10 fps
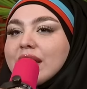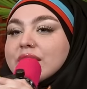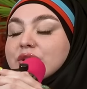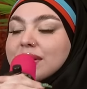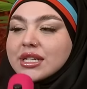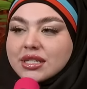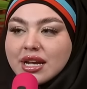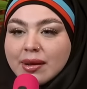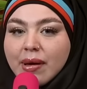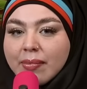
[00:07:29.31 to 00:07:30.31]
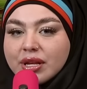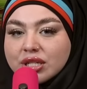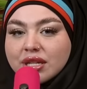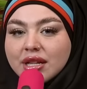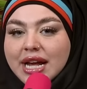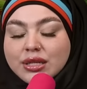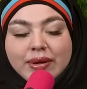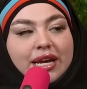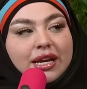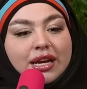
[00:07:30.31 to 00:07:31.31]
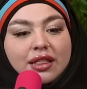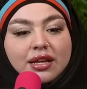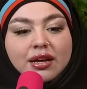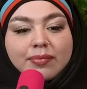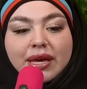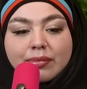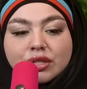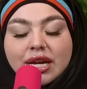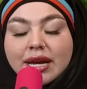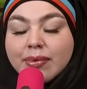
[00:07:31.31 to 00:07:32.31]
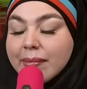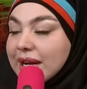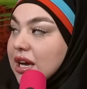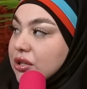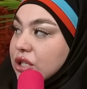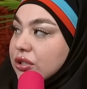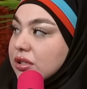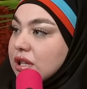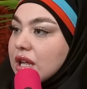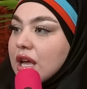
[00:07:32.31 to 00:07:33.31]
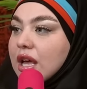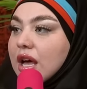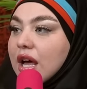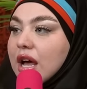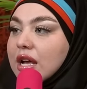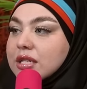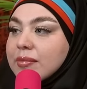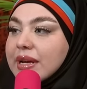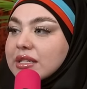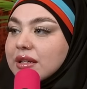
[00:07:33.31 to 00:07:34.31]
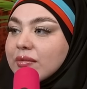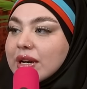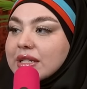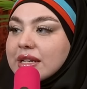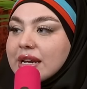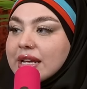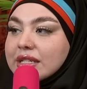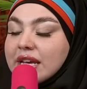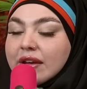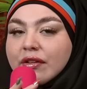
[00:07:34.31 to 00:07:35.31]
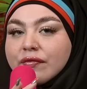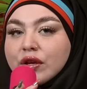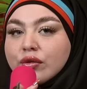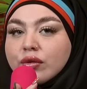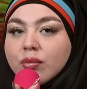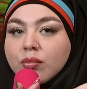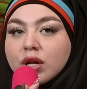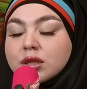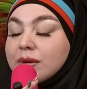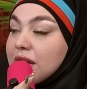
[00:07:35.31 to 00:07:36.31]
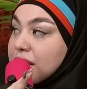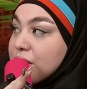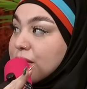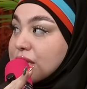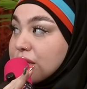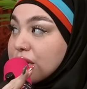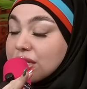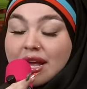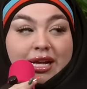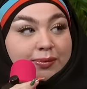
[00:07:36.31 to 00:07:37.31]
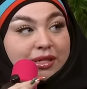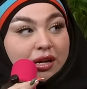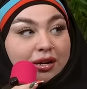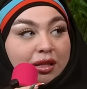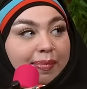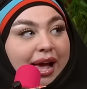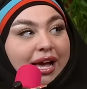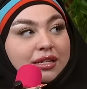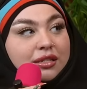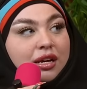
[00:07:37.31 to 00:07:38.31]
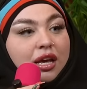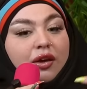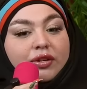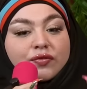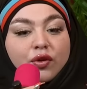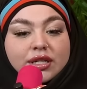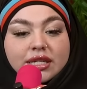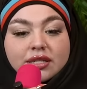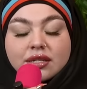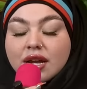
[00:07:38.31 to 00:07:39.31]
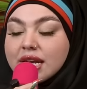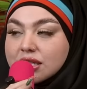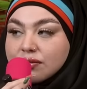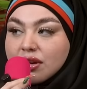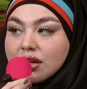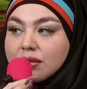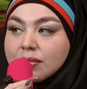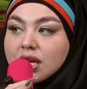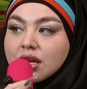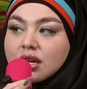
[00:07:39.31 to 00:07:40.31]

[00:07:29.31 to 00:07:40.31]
it was a recent study published in the last week in the BMJ Public Health Journal. Uh, so basically, what it did is it reviewed multiple other research that has been done in the past. It was 14 studies from